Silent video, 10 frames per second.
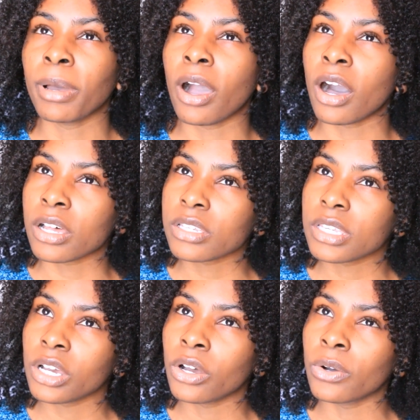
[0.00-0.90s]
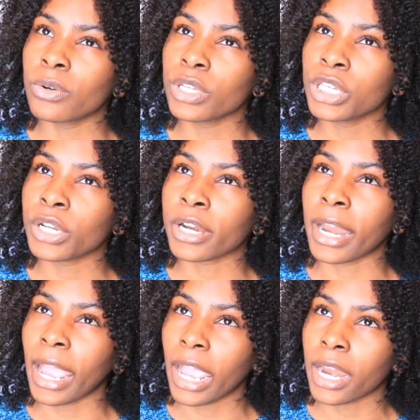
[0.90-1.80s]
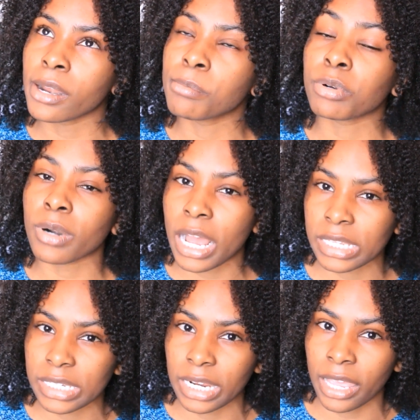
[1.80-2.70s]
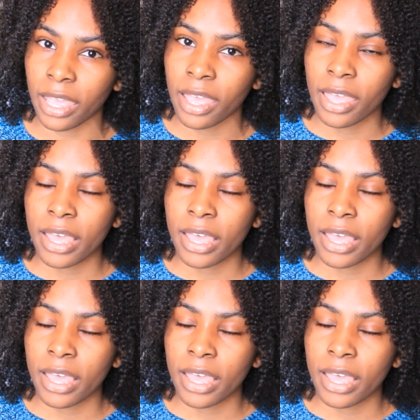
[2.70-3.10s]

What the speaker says: but also your hair porosity,